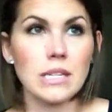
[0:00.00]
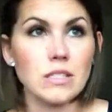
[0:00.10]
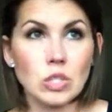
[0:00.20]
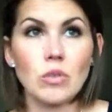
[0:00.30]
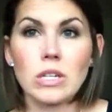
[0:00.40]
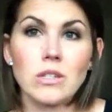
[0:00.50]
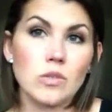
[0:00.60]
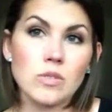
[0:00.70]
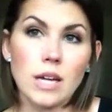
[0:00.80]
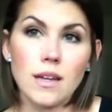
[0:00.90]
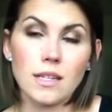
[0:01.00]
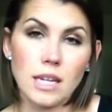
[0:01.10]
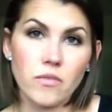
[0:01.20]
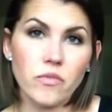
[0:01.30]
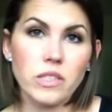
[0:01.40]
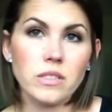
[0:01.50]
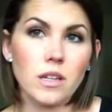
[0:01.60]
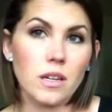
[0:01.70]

an adult can use on an infant,